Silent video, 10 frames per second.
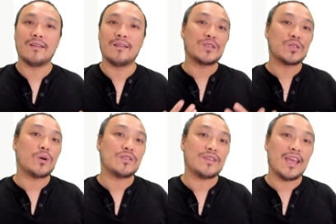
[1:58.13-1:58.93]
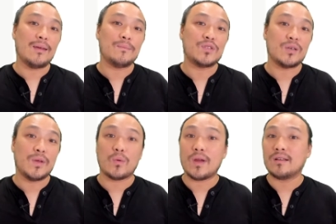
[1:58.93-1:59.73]
This course aims to
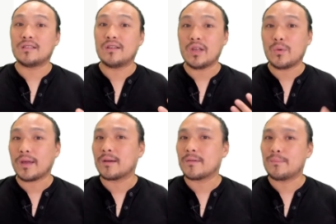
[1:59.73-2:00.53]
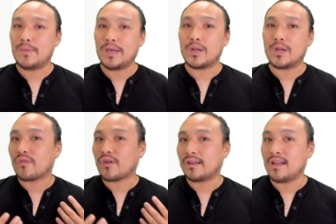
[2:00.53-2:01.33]
be a relatively quick, beginner-friendly